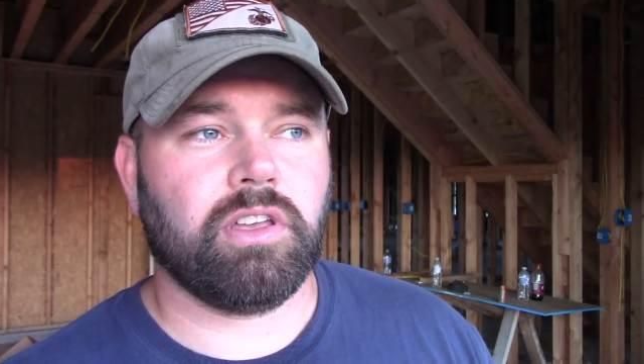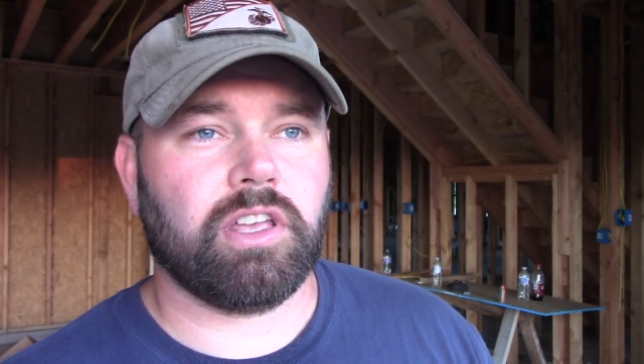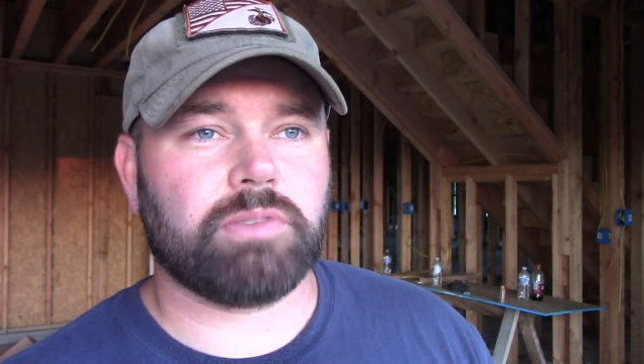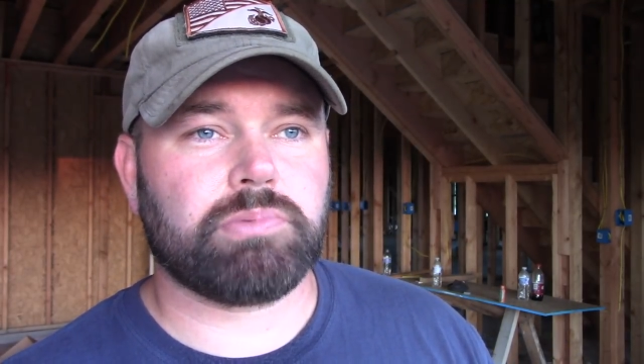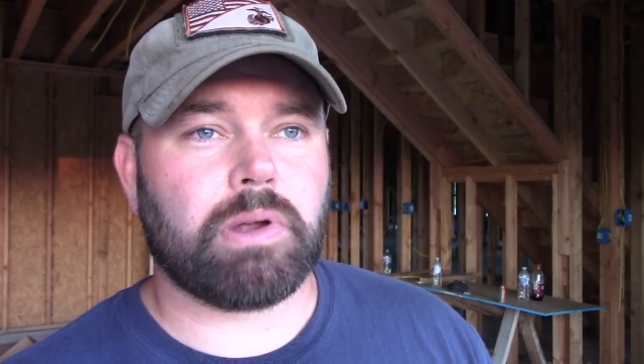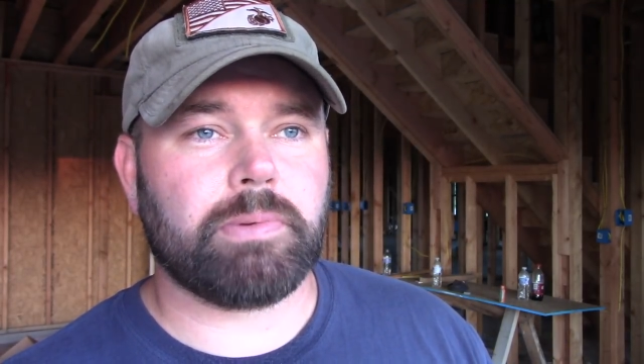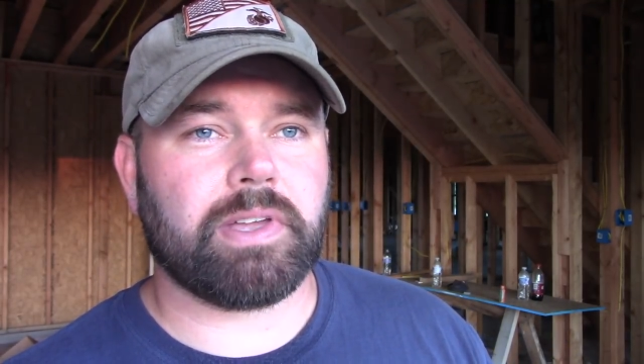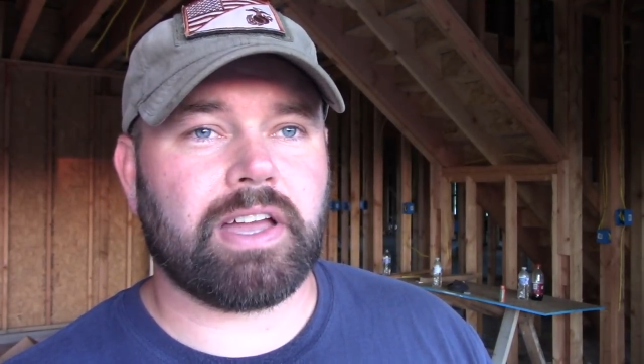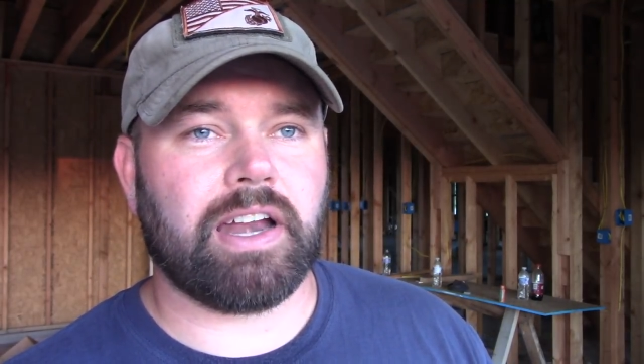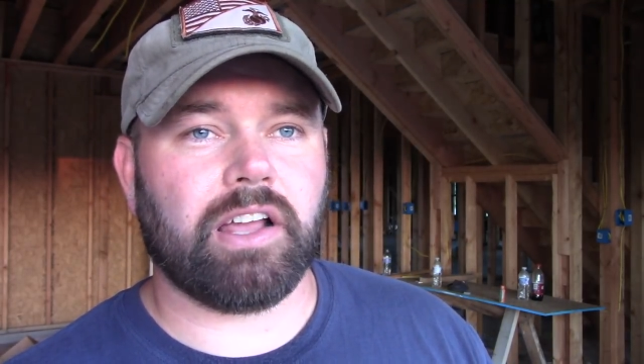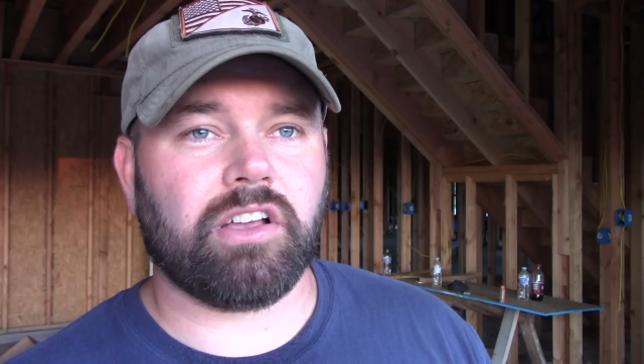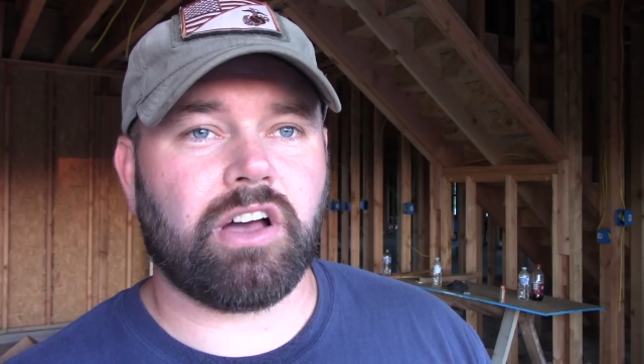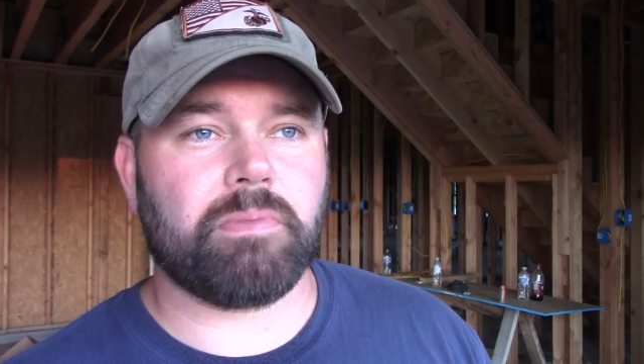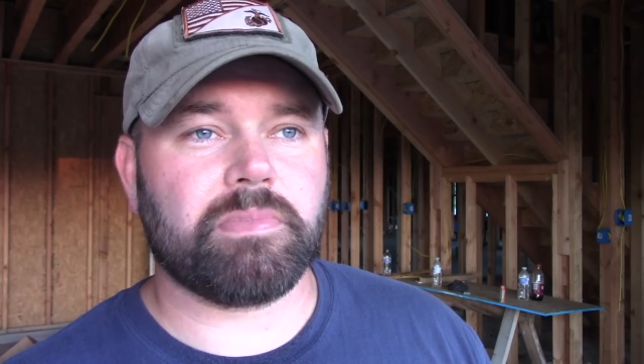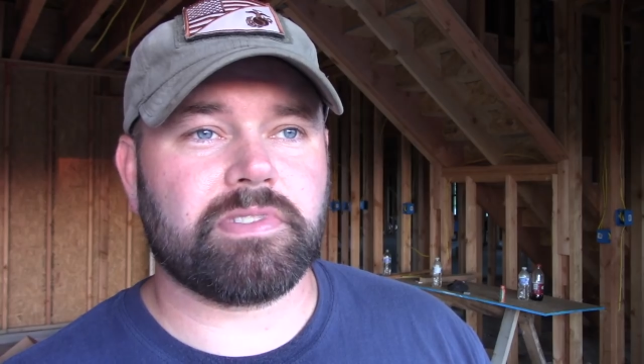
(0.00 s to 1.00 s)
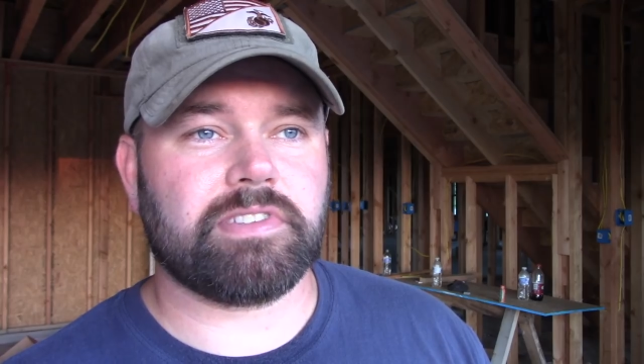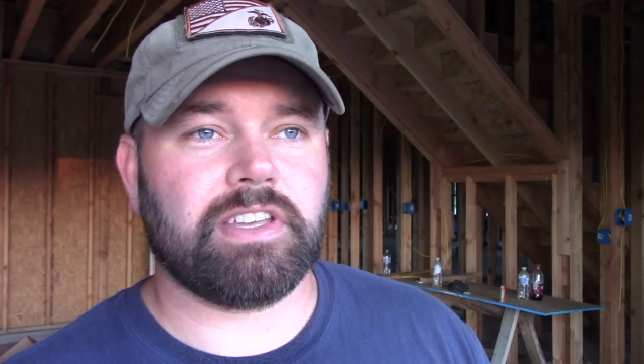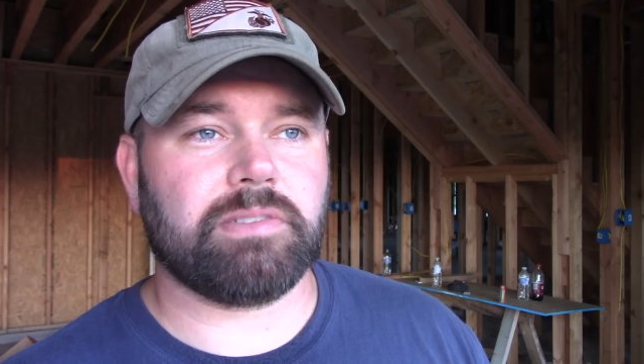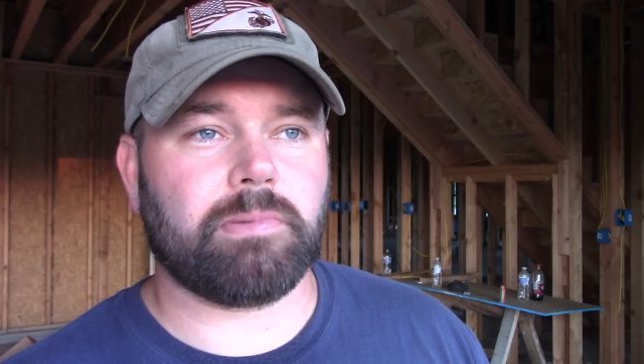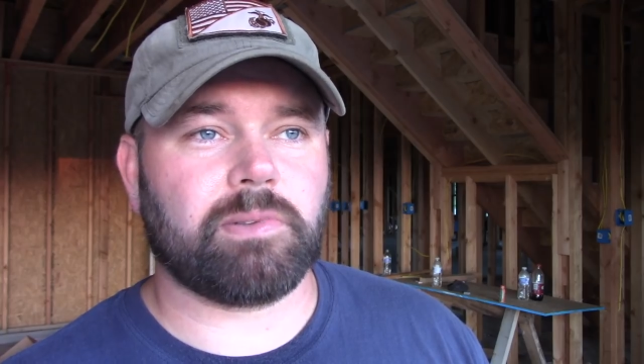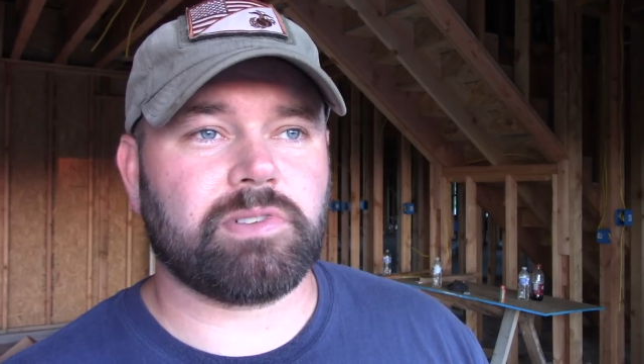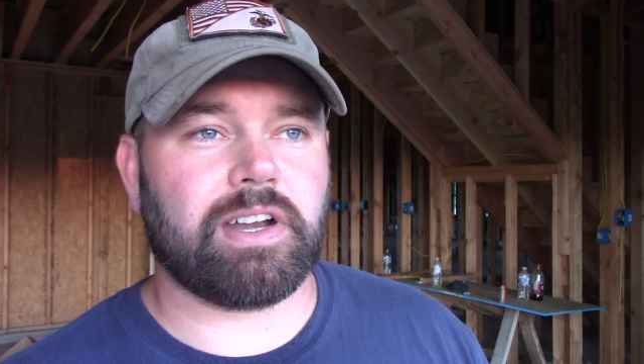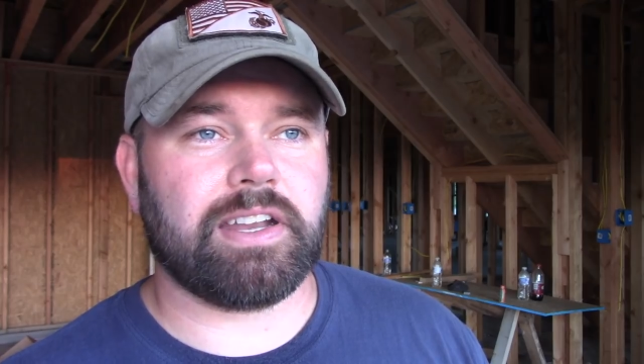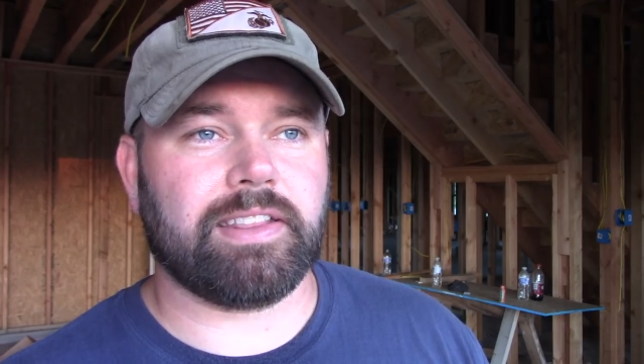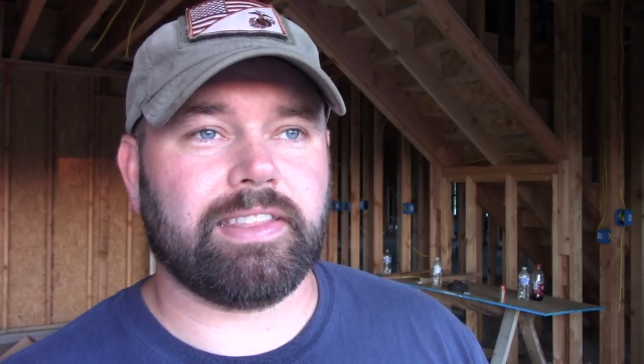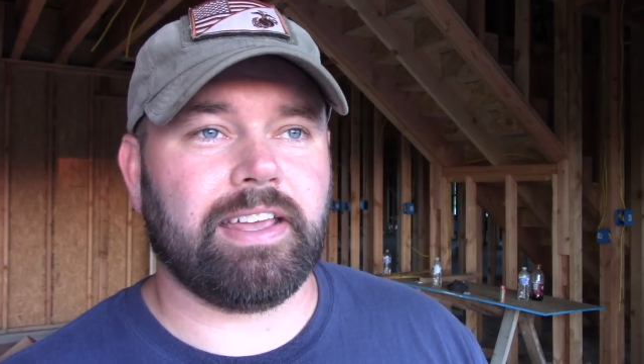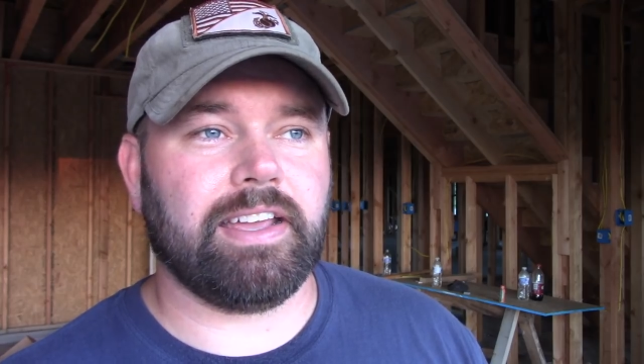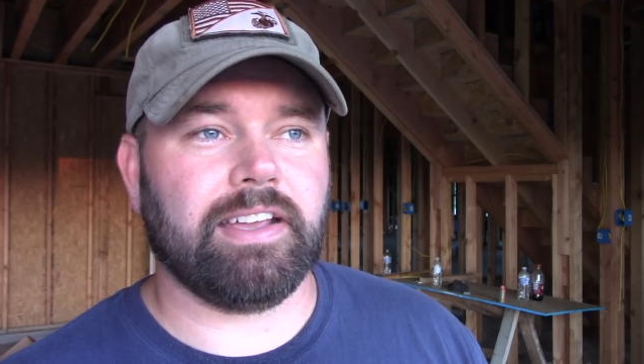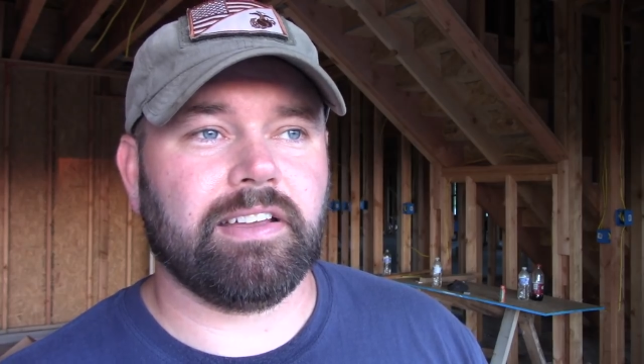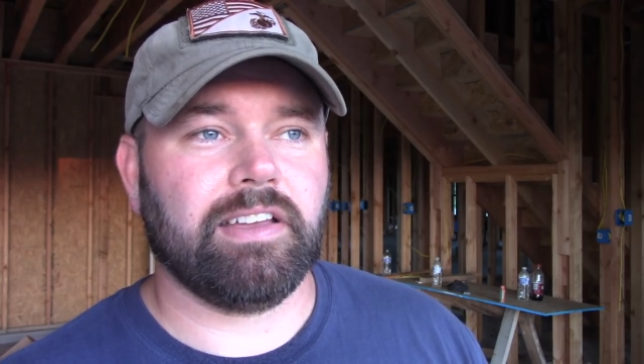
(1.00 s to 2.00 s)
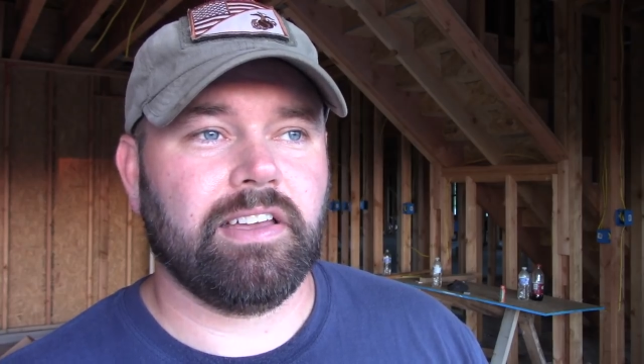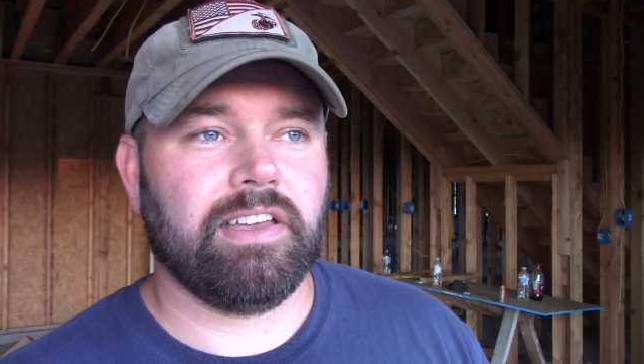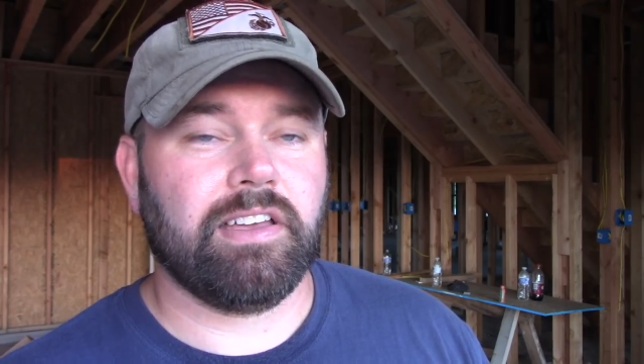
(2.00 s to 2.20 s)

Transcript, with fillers: It's probably kind of common sense, but I'm trying to think.